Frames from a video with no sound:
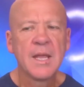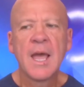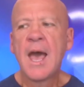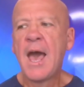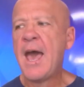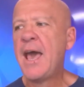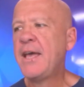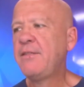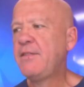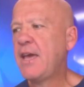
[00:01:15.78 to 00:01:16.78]

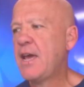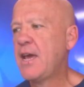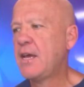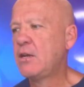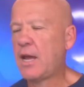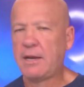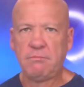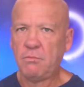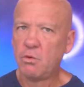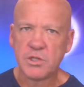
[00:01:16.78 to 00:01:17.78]
and
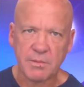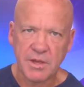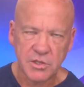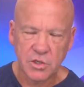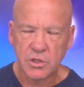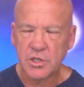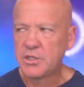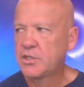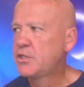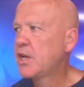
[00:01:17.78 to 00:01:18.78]
also other search
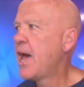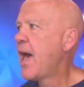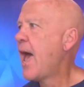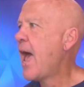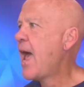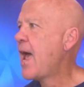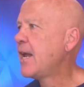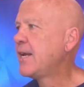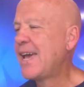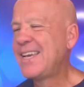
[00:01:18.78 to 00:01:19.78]
engines.
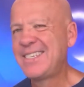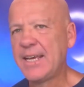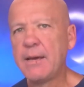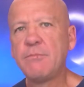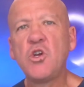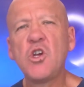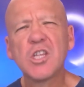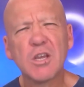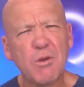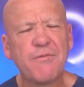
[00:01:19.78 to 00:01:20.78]
And SEM
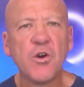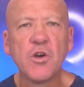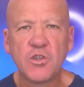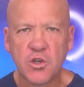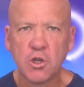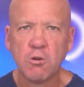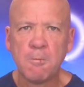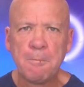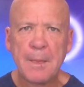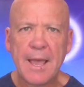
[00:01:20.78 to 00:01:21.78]
usually refers to
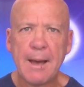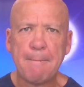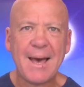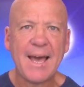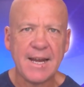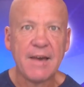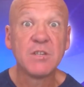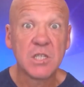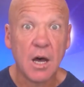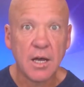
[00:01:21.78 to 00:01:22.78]
paid
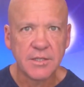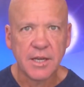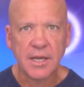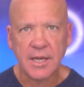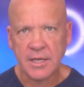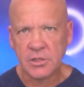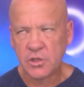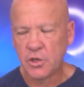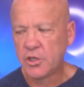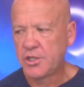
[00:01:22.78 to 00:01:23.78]
advertising in
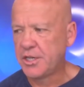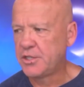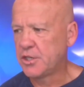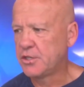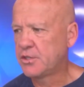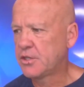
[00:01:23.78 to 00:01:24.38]
search engines.